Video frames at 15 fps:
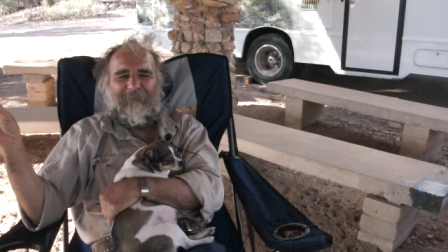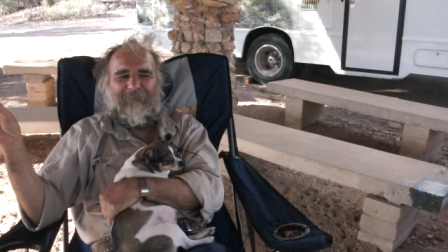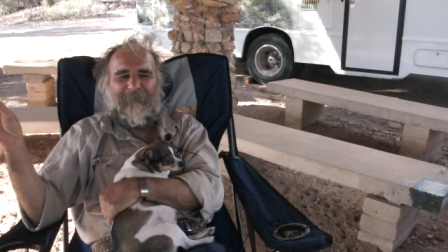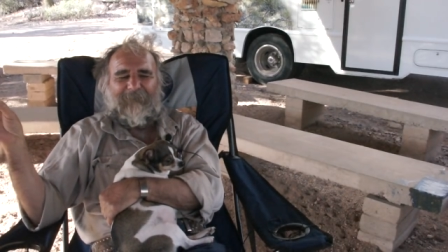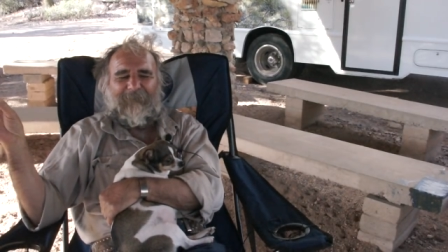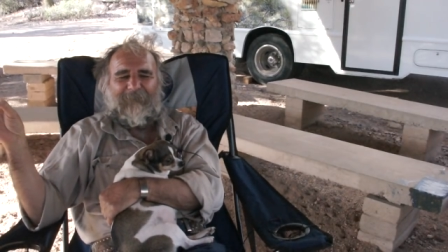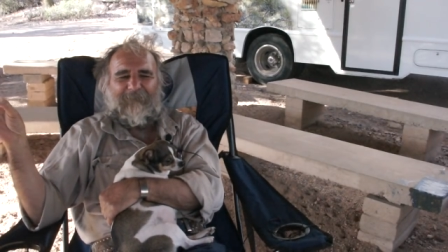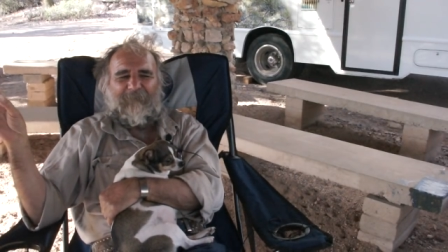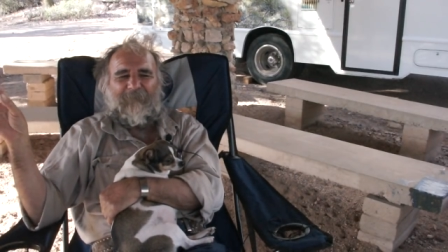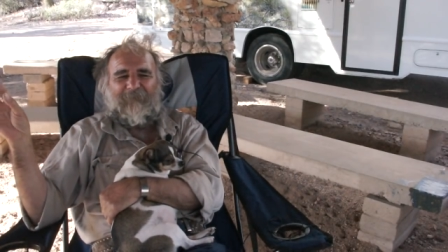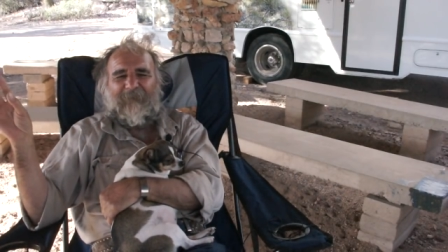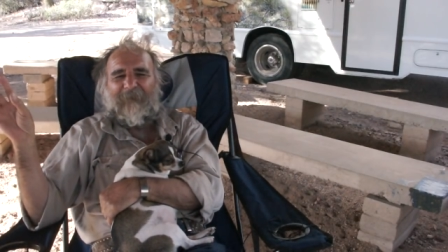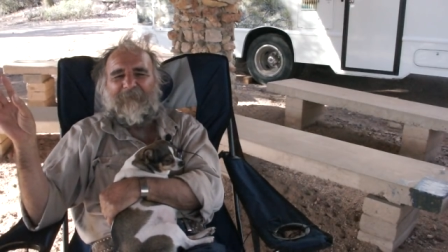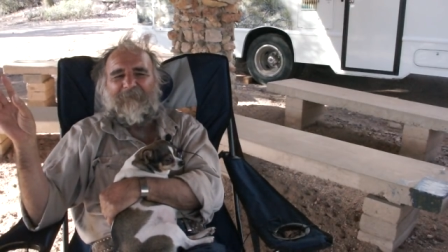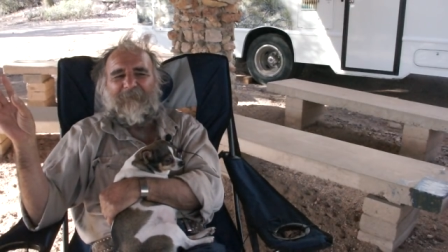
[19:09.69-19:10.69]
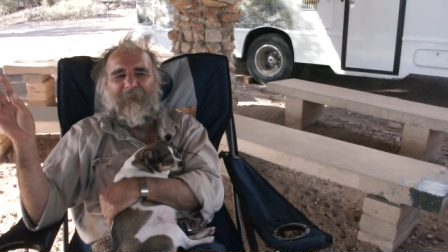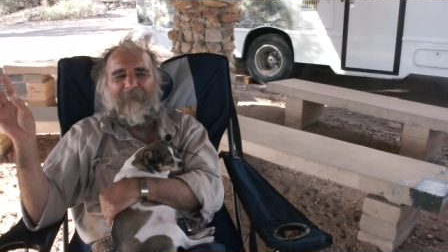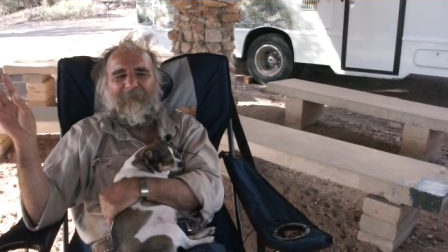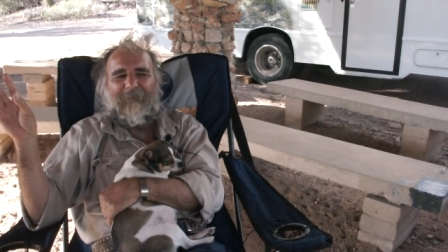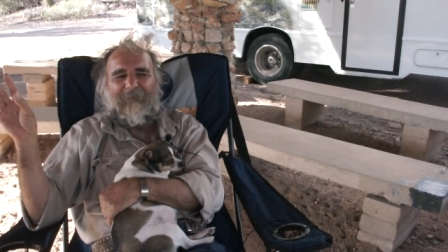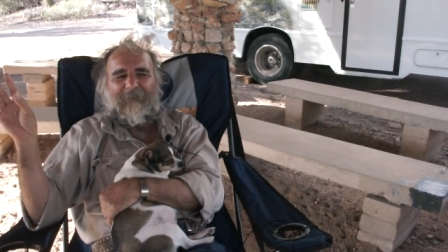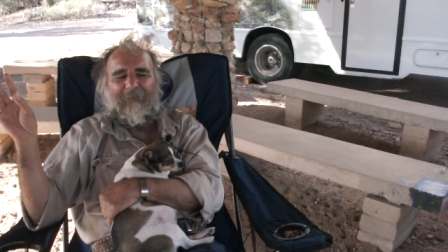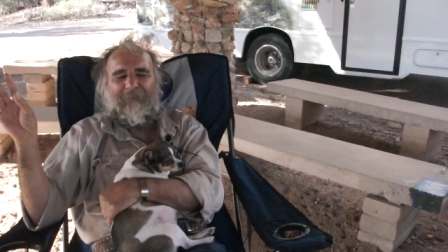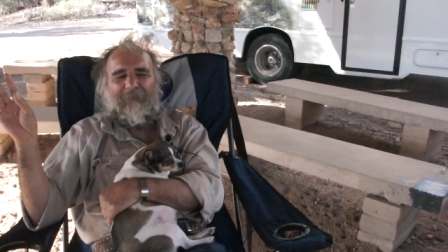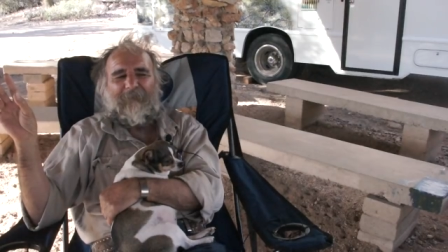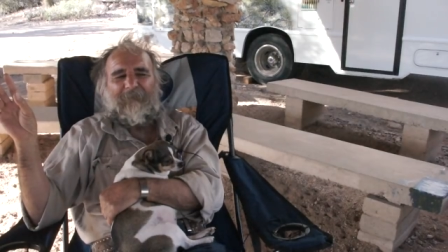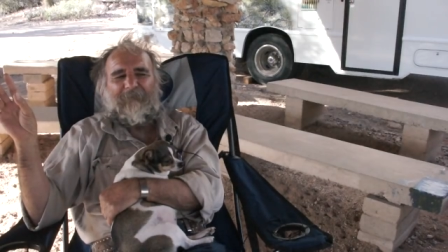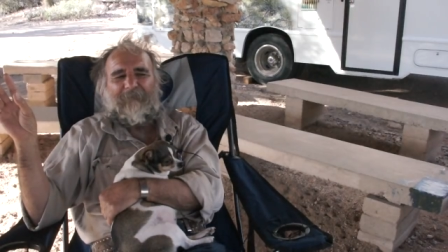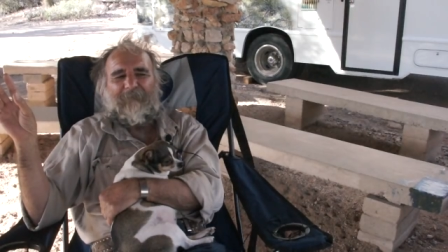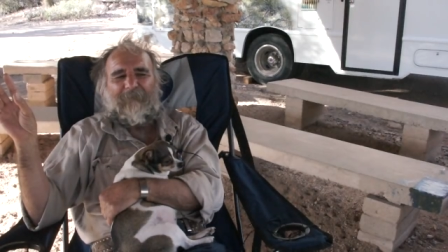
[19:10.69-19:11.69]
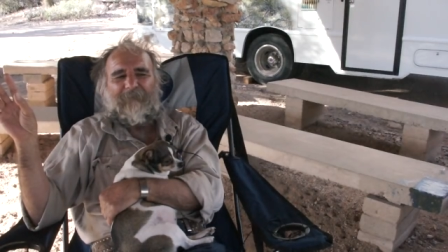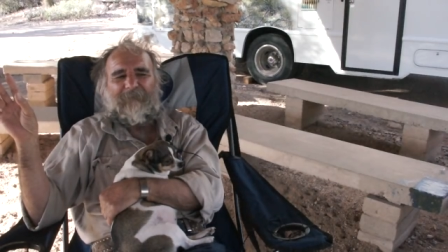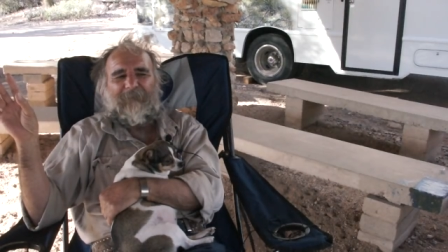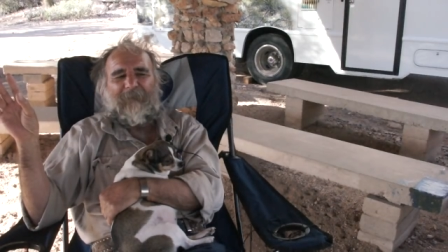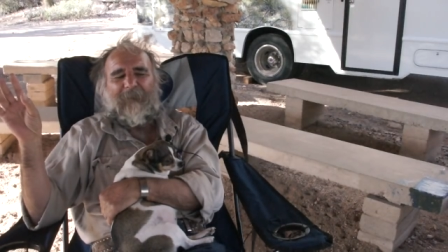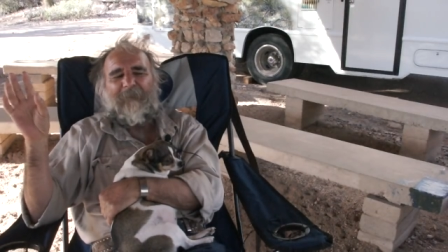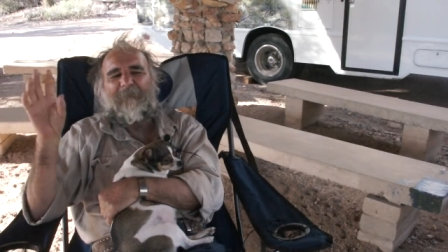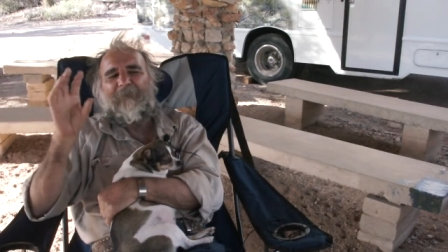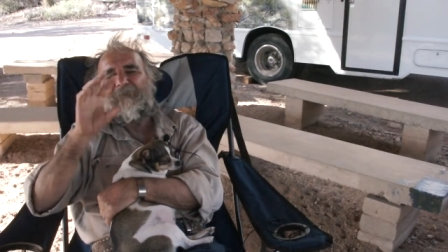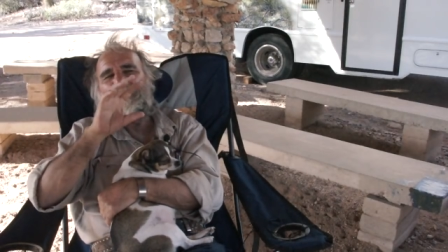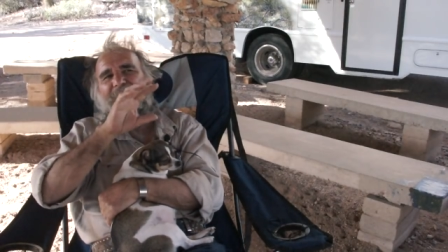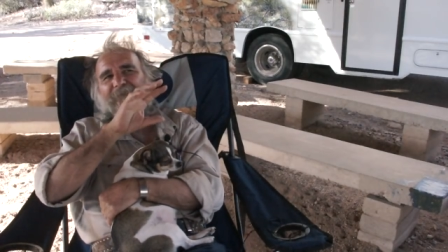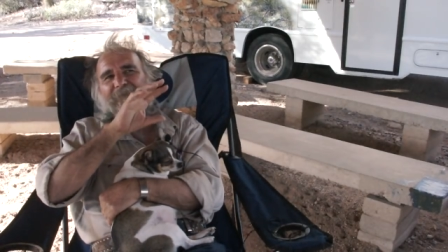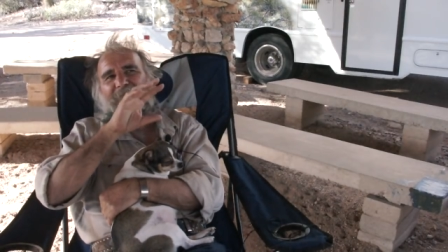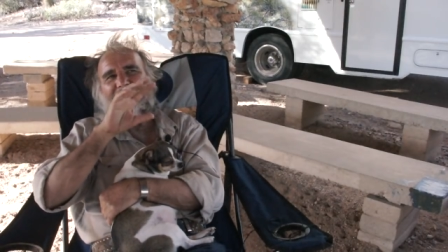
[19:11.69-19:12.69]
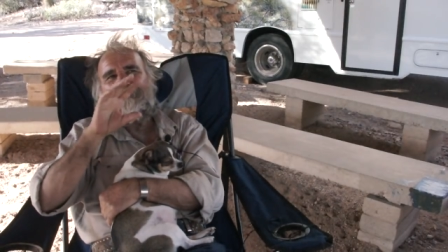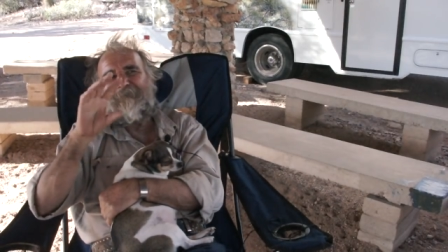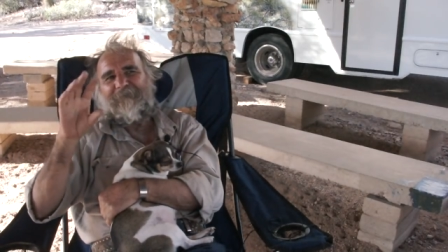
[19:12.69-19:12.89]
the North Carolina, uh, the Emerald